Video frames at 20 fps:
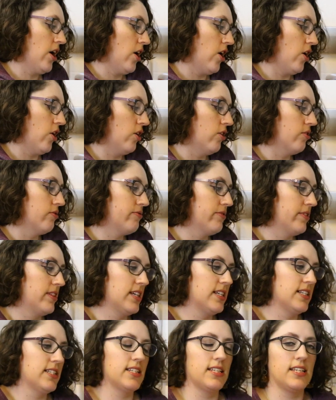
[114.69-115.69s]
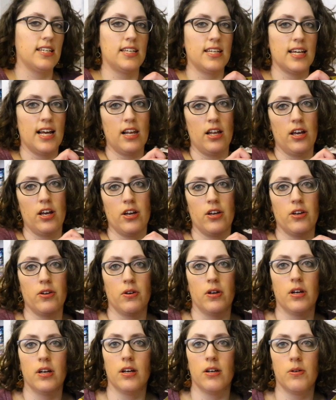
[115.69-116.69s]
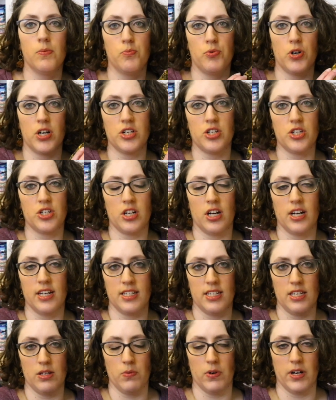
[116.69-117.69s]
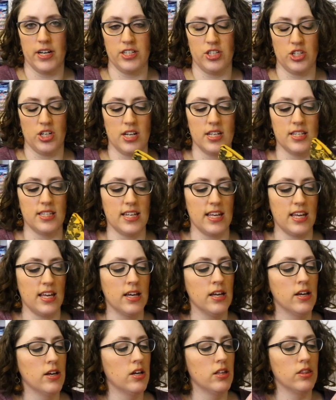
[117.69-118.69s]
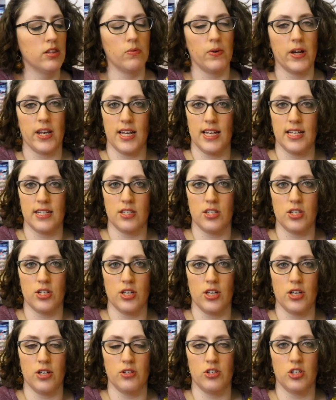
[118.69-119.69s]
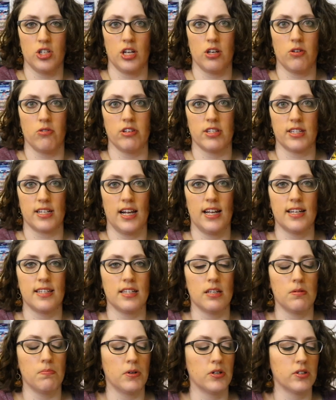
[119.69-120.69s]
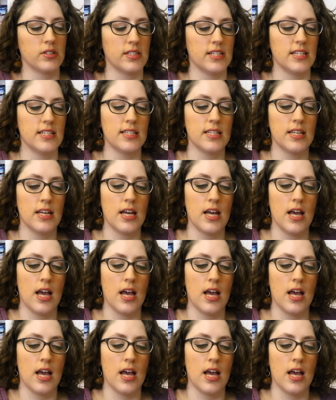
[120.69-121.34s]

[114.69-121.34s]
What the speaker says: of this yellow brushed ITY jersey that went into January's classic boxes.